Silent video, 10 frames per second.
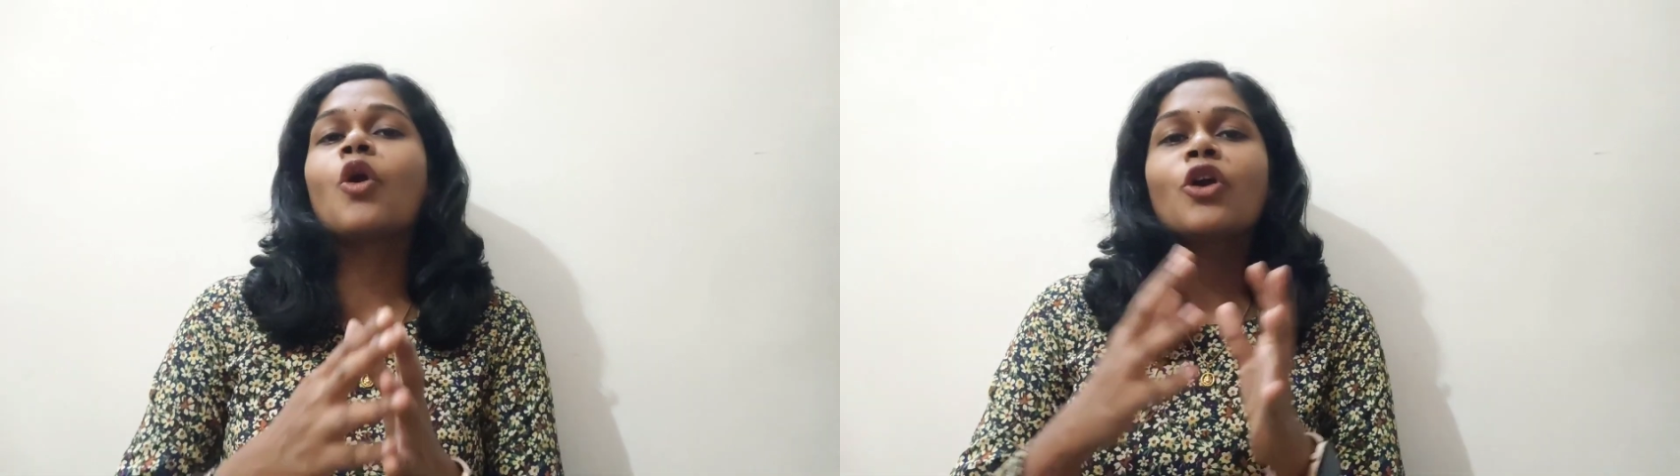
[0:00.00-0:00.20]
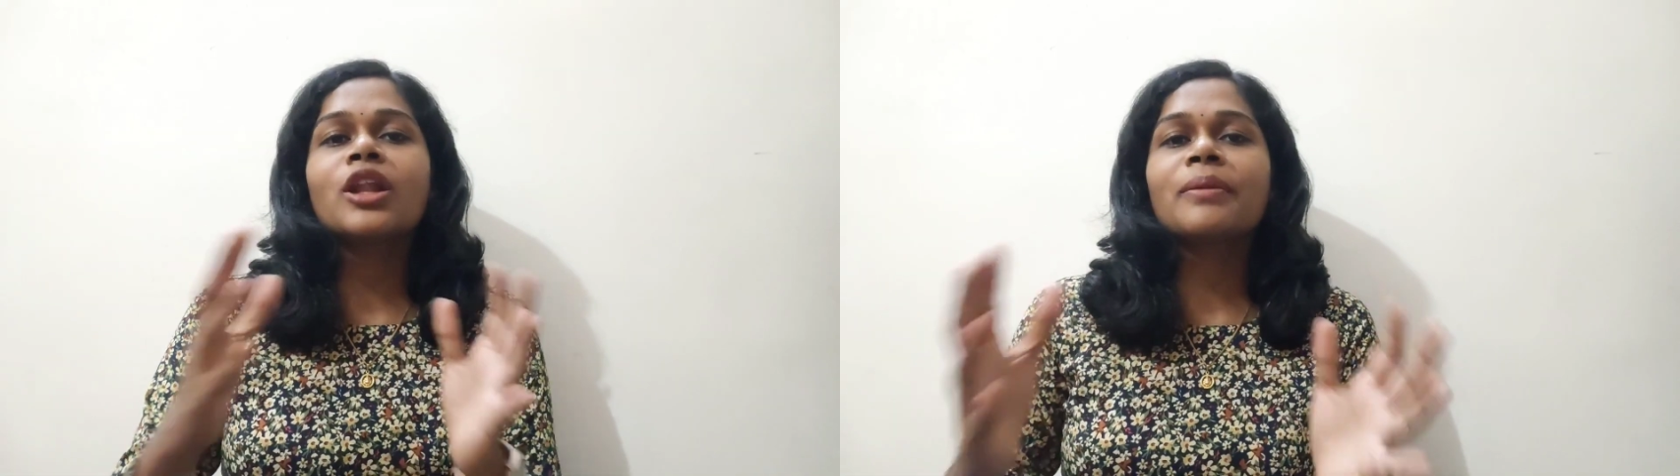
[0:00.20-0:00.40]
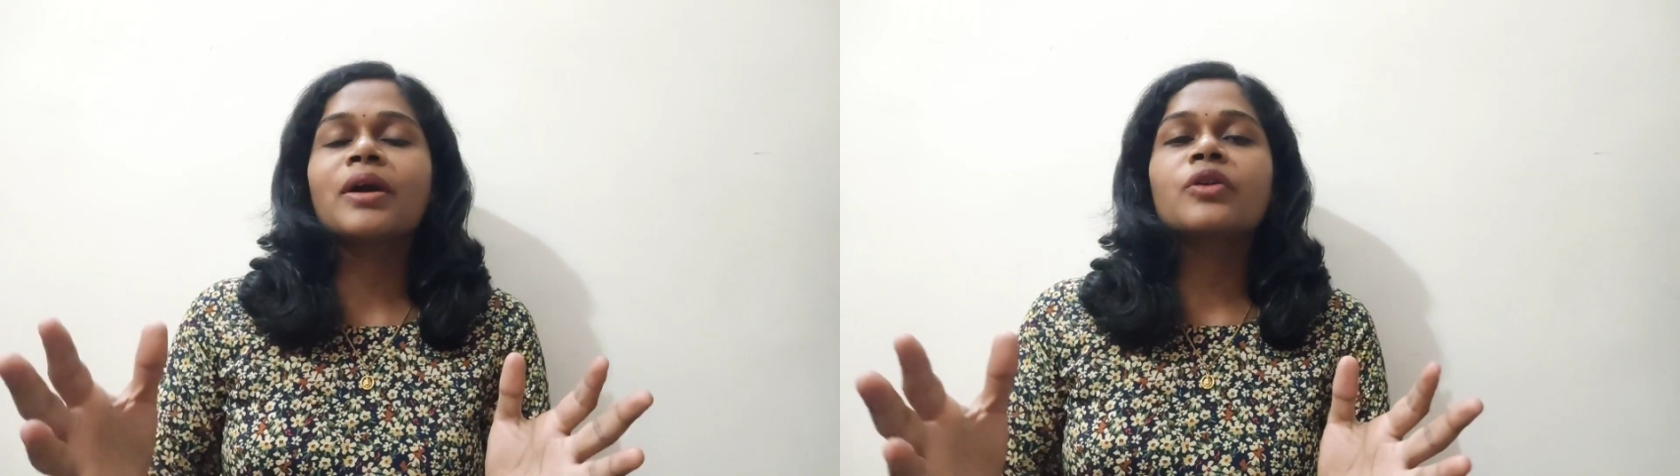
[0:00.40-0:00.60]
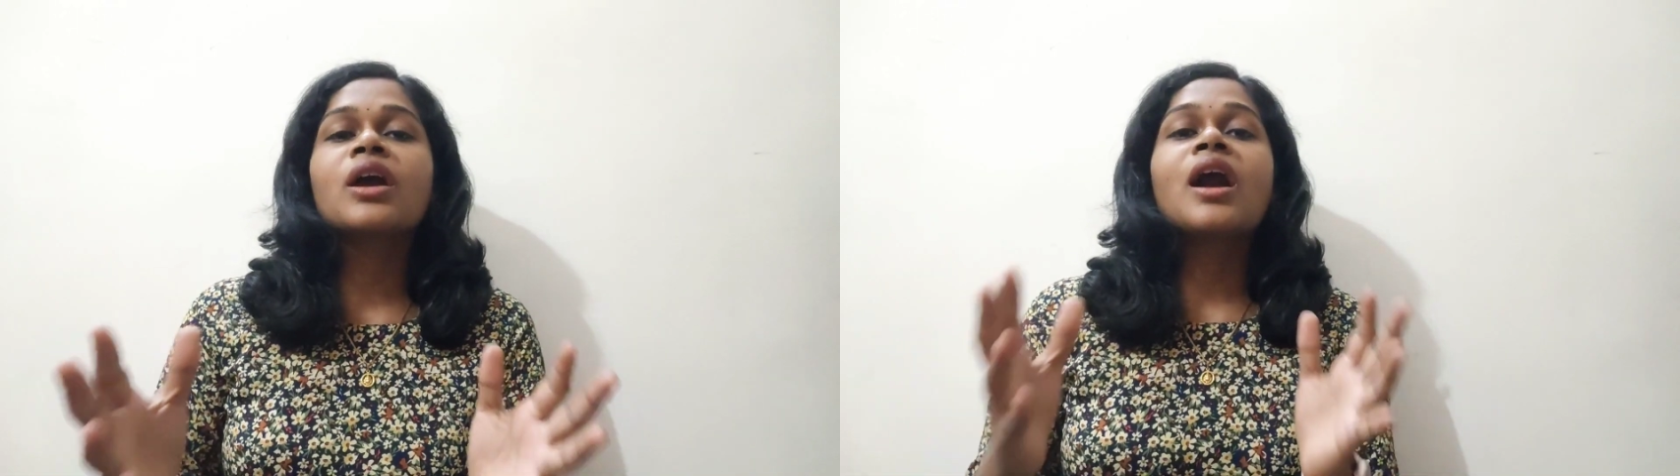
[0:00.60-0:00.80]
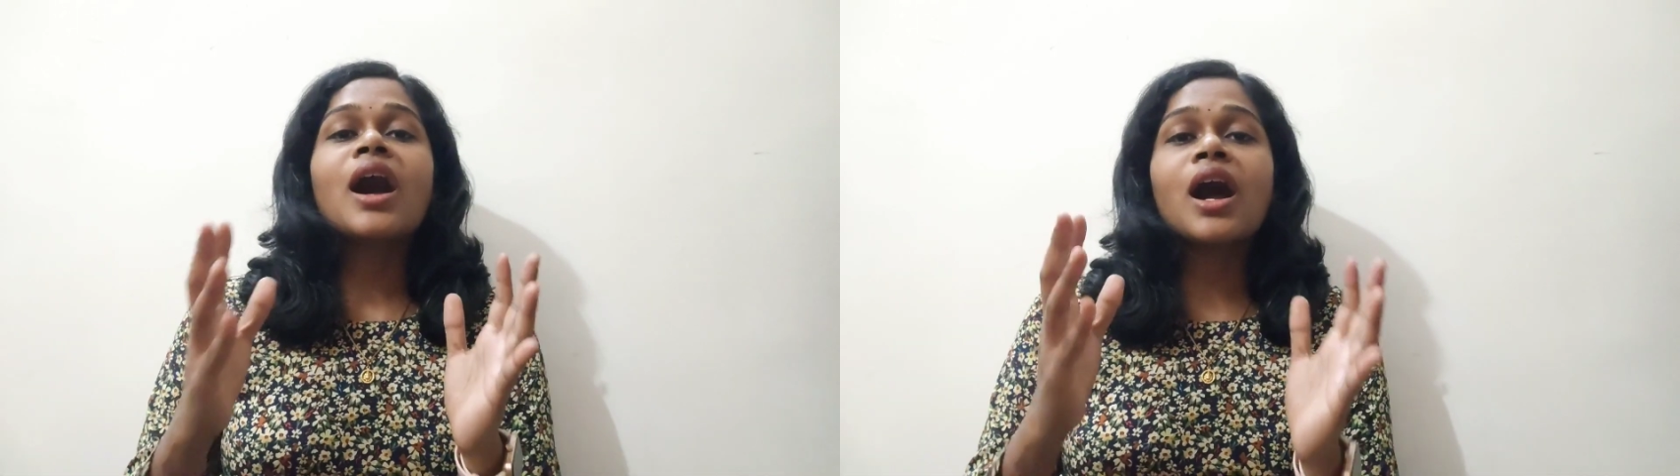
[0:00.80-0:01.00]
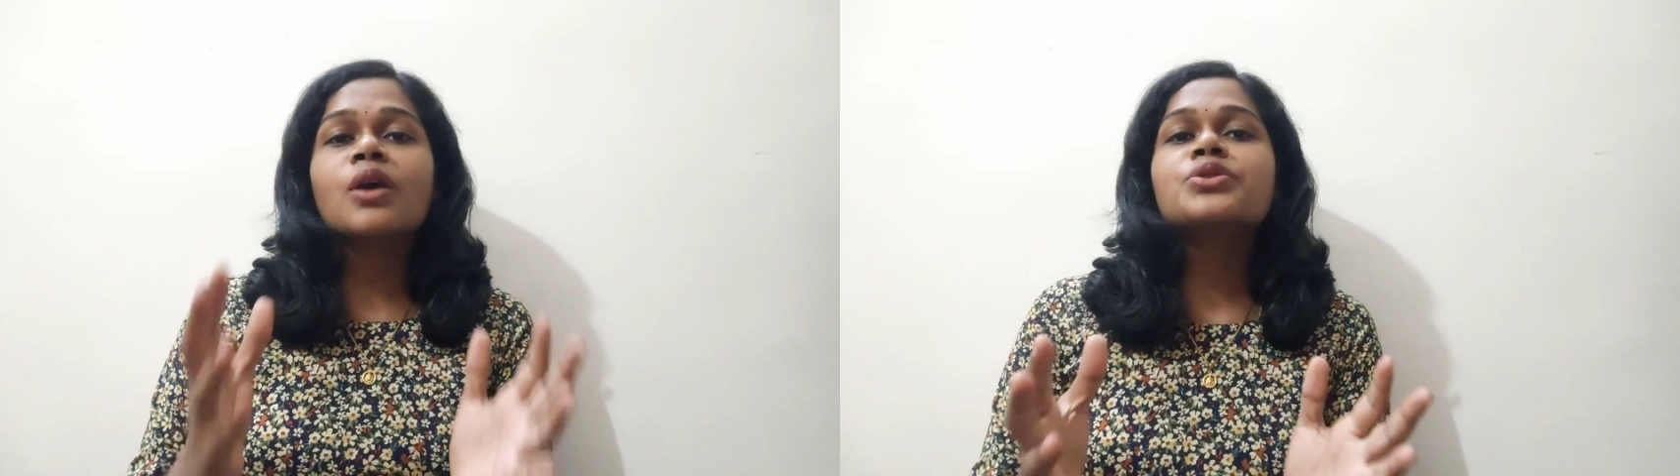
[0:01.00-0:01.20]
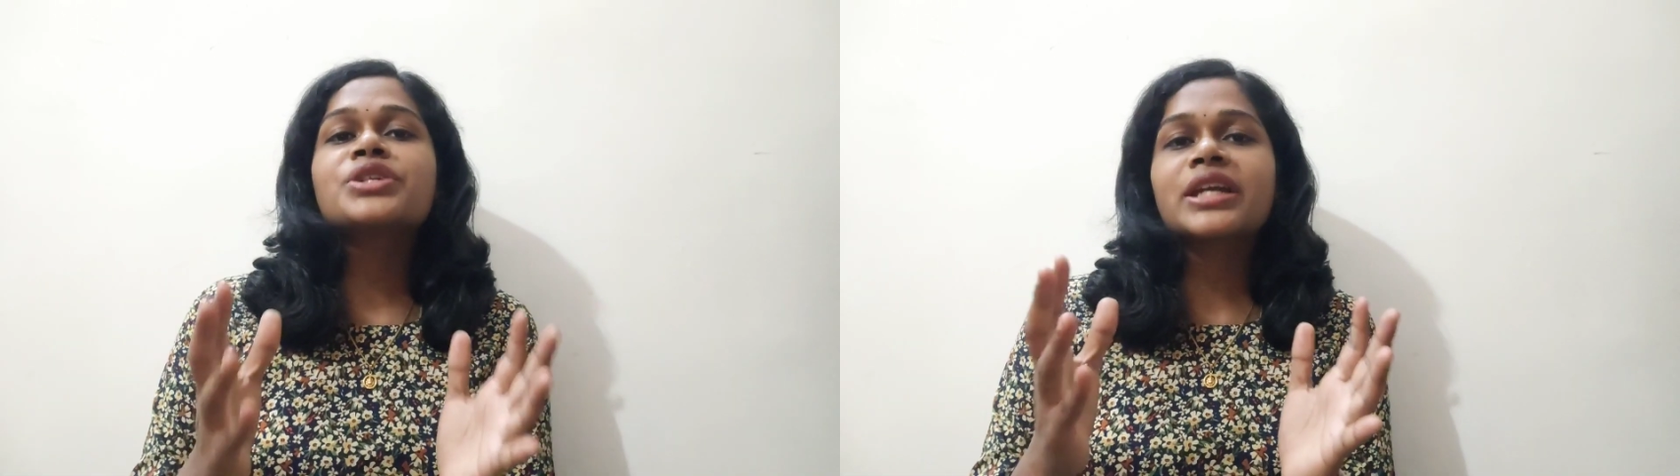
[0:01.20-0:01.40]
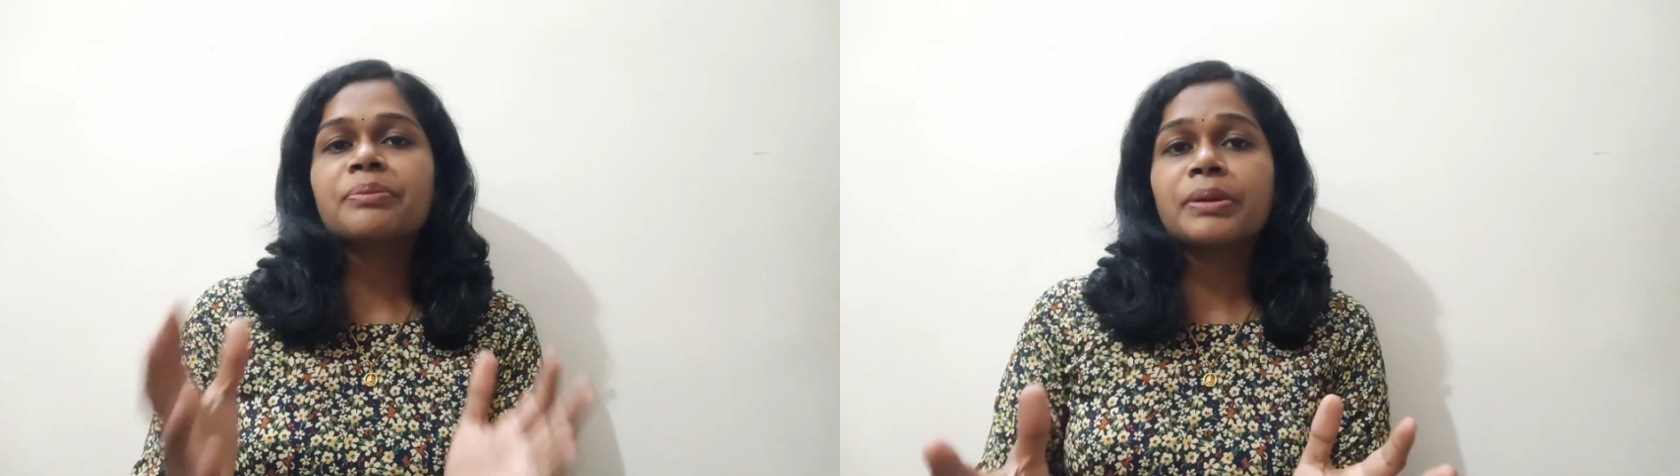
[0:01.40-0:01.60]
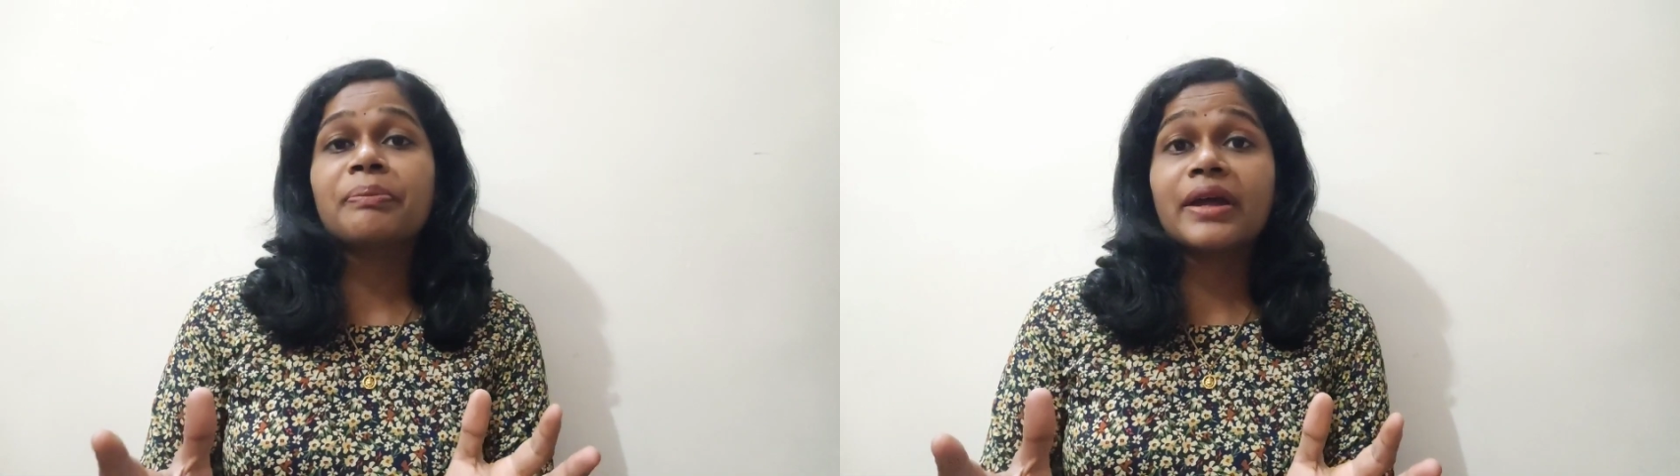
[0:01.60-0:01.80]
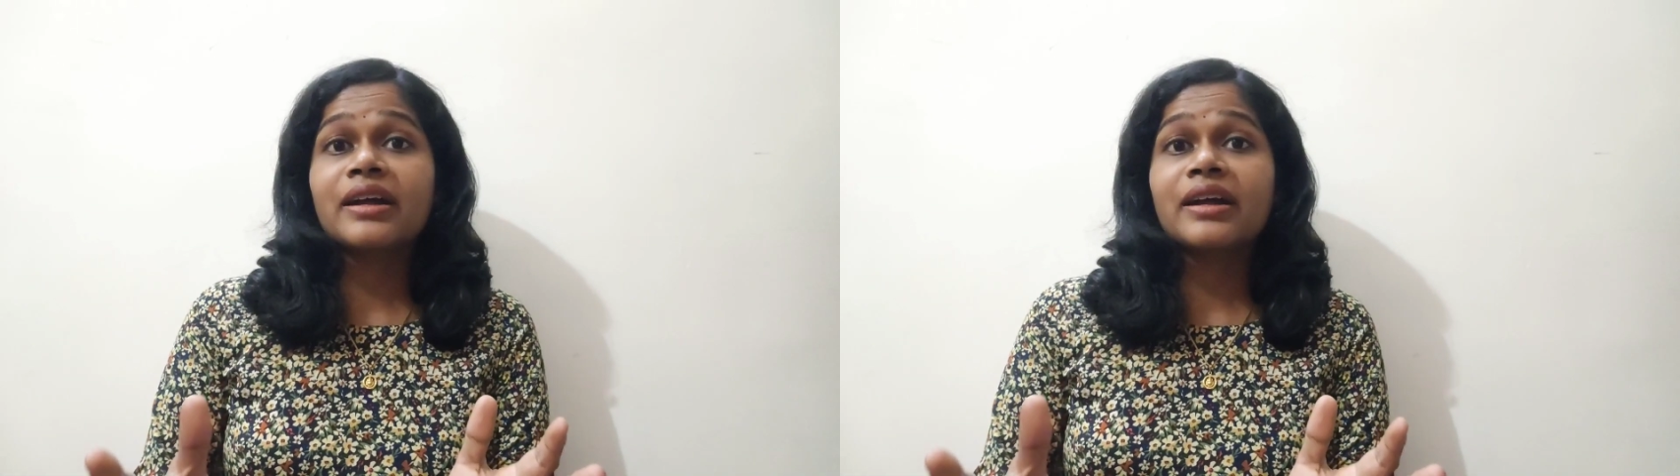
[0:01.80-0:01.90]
all about how she can prepare